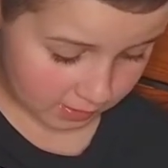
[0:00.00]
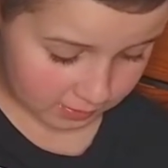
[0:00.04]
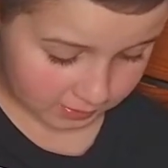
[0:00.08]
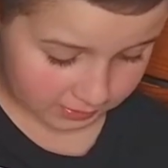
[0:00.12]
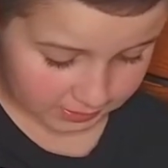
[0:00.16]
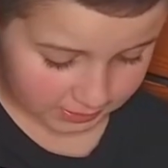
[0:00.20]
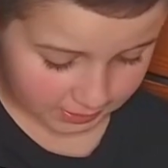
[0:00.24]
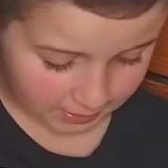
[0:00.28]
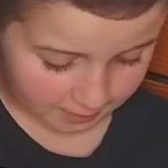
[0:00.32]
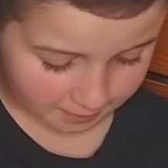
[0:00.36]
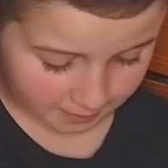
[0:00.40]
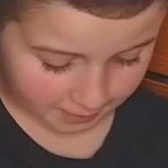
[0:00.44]

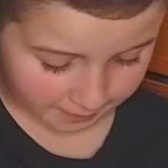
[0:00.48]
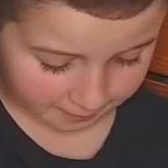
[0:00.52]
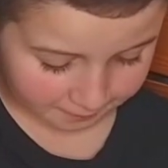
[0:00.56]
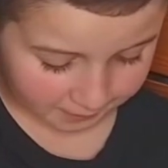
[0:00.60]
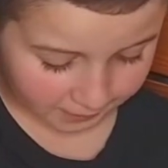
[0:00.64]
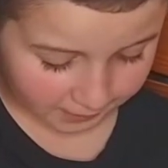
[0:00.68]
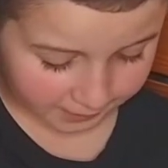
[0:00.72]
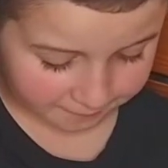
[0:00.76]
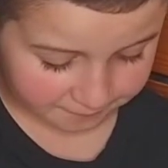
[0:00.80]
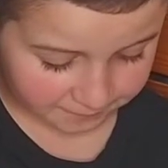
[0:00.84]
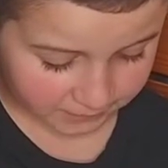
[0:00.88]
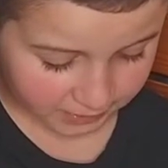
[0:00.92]
keeping
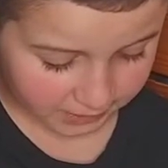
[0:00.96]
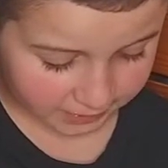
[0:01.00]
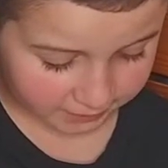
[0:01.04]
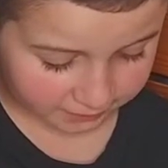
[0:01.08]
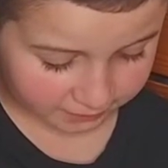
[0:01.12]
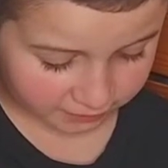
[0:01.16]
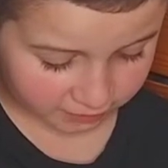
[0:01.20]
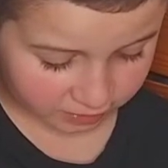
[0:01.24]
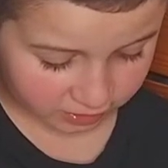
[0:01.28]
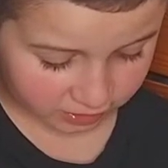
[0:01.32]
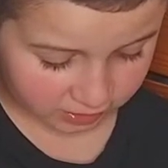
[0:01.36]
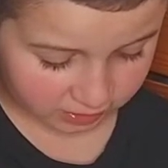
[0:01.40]
my
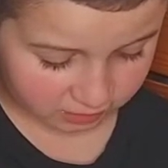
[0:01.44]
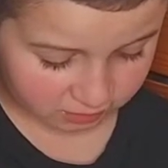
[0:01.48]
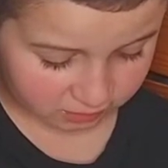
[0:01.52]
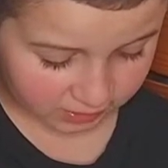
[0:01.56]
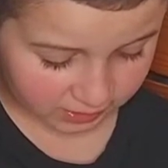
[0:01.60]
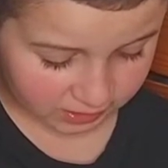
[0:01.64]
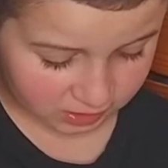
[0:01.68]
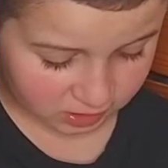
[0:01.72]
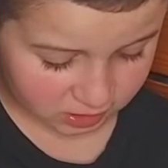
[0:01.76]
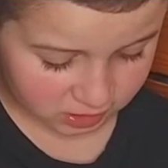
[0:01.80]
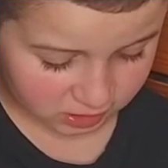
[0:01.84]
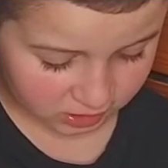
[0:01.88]
favorite
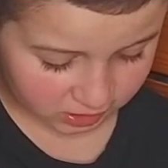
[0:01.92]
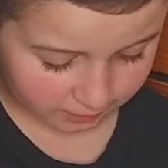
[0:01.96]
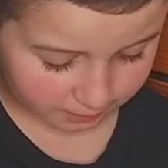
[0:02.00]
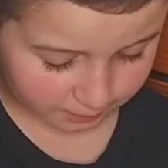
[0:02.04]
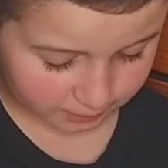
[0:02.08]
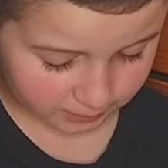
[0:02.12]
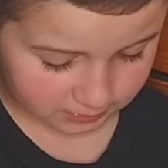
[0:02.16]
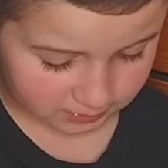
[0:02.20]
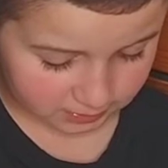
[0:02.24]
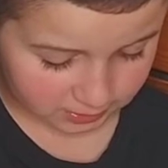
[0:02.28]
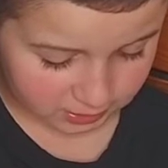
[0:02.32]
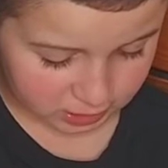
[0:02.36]
grandchild
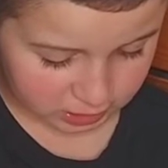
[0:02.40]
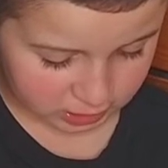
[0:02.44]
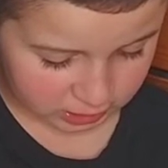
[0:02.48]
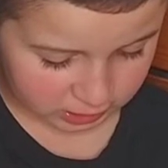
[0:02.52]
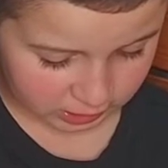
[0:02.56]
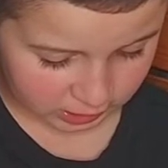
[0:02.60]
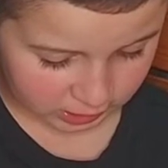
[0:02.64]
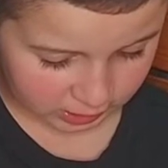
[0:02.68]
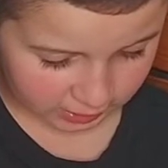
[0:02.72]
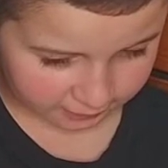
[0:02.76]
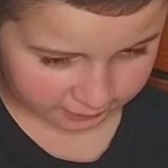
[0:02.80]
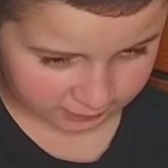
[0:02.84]
position,
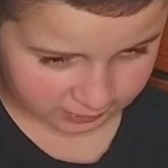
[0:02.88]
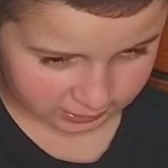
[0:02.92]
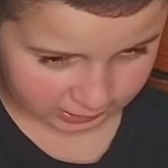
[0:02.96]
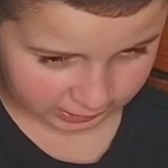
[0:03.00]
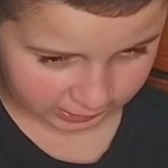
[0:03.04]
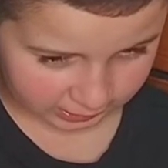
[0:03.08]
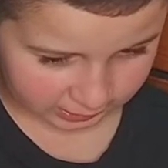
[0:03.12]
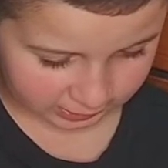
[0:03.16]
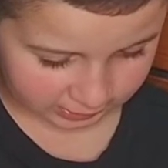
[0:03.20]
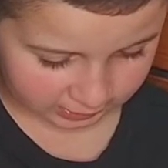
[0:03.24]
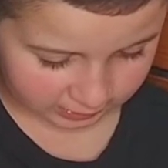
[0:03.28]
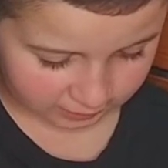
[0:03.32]

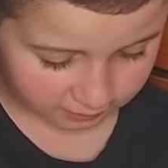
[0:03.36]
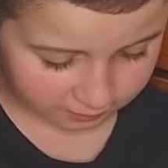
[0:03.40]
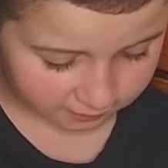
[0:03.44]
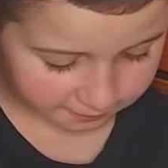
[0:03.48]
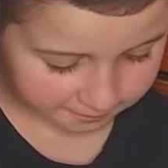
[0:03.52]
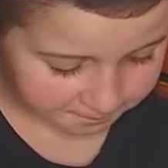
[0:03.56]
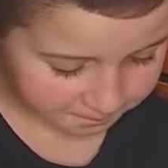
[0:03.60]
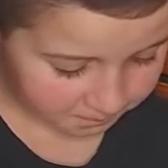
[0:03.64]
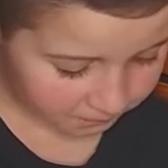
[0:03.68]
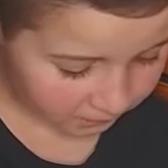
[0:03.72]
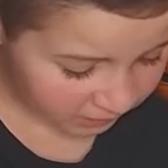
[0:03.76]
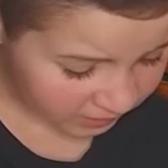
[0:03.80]
obviously.
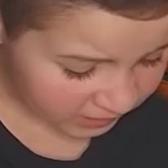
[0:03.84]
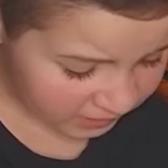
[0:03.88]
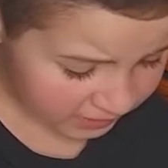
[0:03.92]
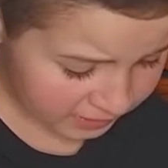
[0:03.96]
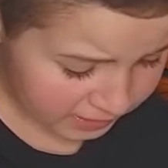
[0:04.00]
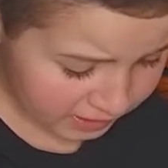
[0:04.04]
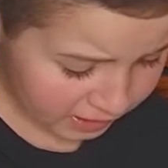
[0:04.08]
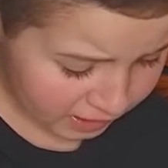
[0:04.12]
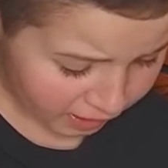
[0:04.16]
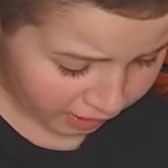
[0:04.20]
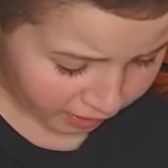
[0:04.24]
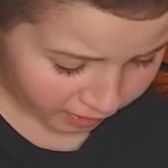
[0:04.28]

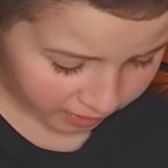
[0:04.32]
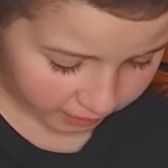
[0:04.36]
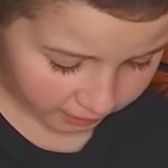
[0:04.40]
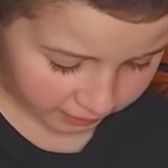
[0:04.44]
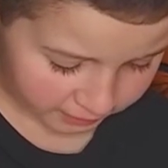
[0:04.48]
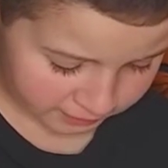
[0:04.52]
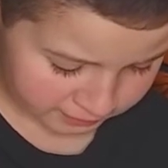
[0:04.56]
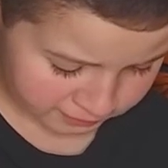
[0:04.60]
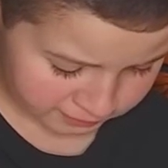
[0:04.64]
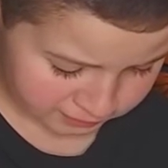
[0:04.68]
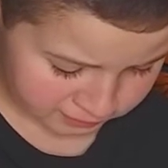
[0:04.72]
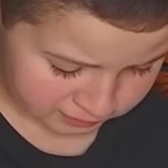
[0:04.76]

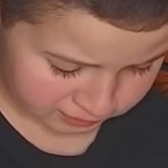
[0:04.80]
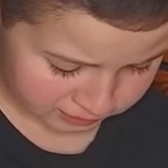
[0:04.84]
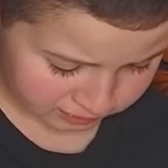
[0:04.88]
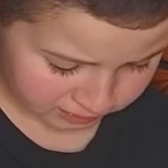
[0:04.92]
As